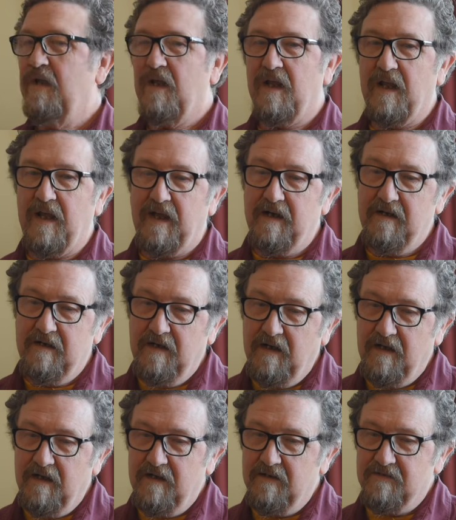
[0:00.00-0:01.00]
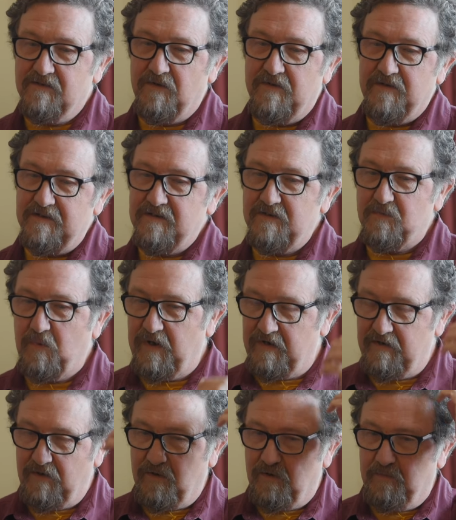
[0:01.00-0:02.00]
And so this is where
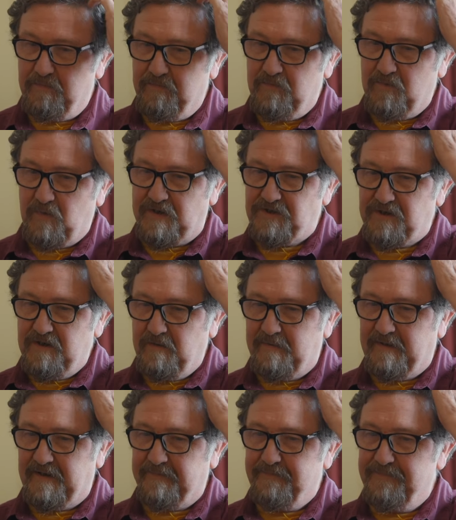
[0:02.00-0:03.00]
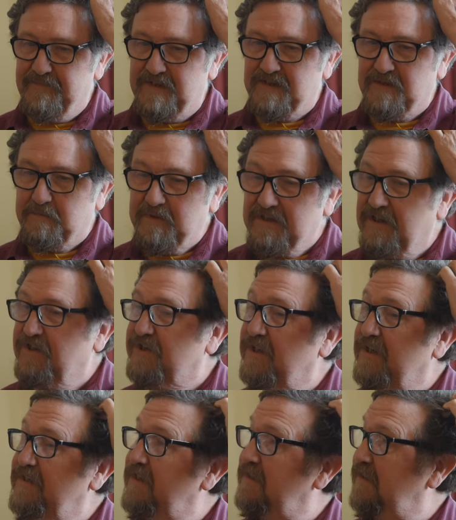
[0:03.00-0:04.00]
the whole question about
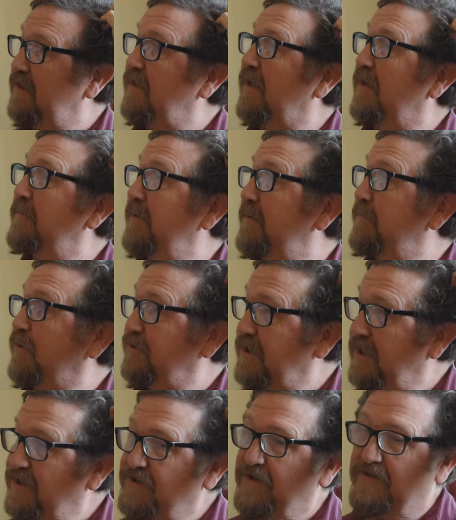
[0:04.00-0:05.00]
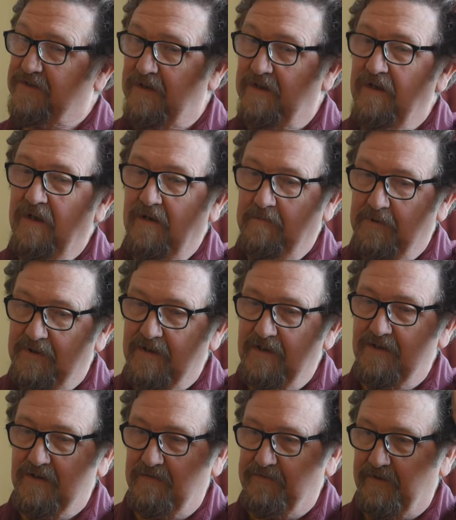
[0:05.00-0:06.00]
dispositions and then karmic potentials,
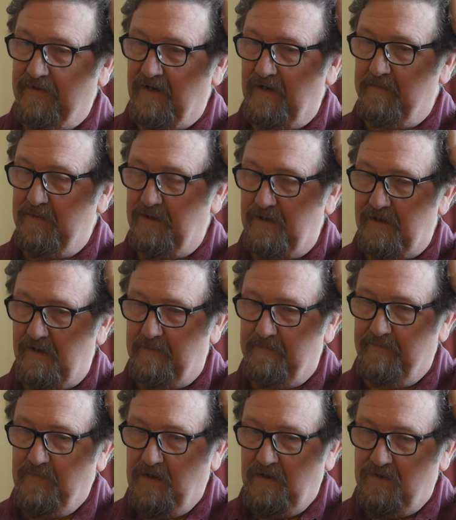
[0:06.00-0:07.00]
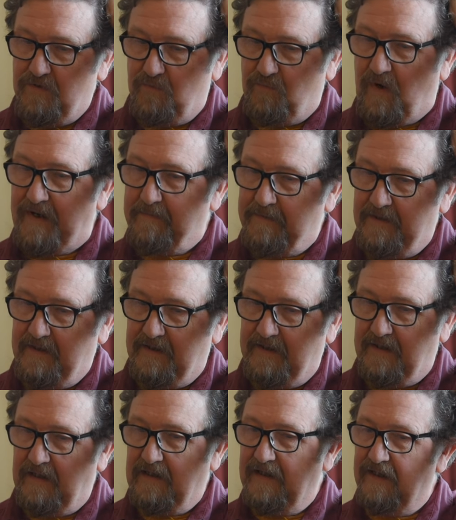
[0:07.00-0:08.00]
potential for karma to ripen
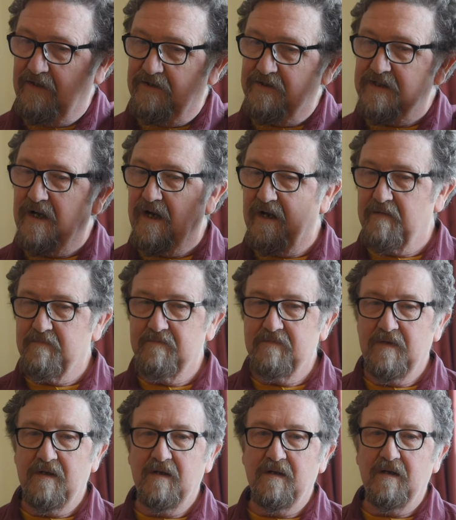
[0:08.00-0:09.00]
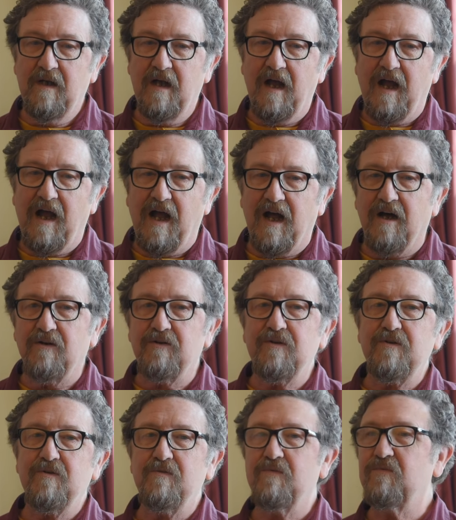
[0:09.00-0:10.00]
at a later time. How
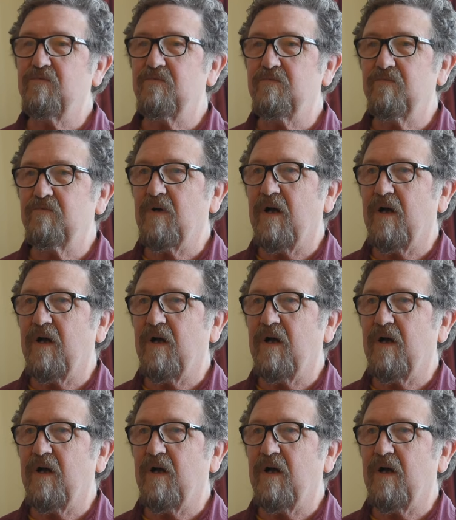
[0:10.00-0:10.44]
do